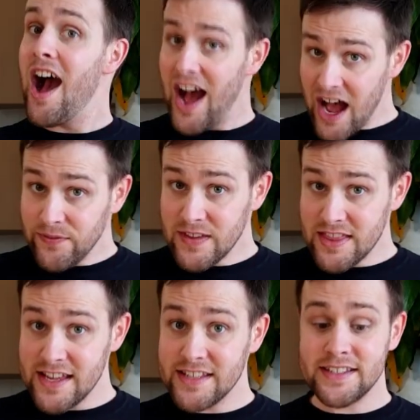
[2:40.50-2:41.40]
After
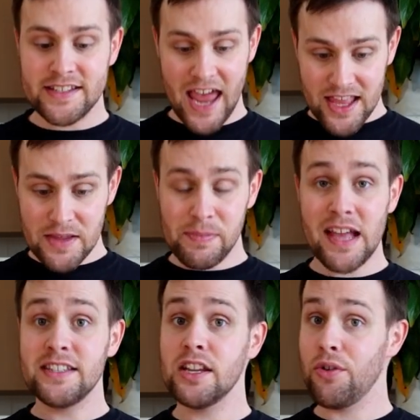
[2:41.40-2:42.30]
this, take the
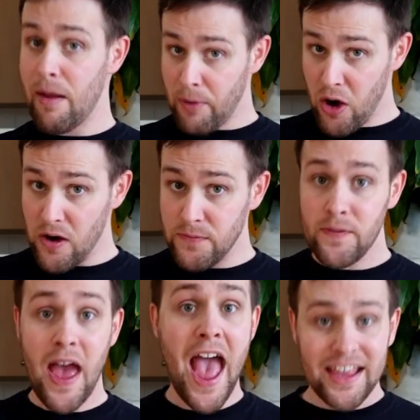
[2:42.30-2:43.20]
plastic wrap off
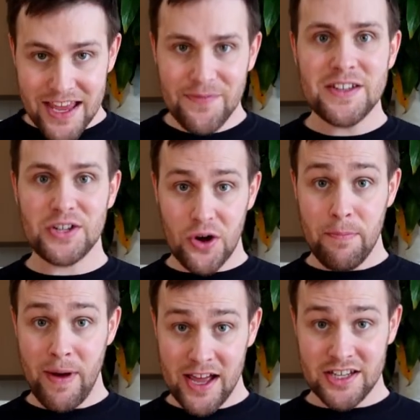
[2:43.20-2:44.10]
and give the dough a
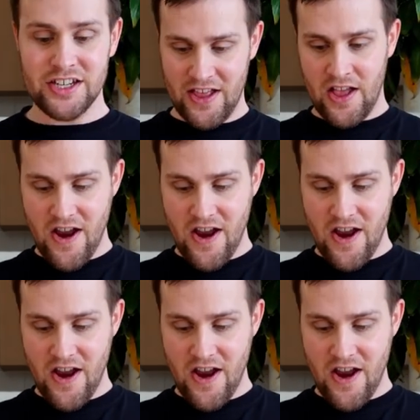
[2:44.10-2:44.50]
punch.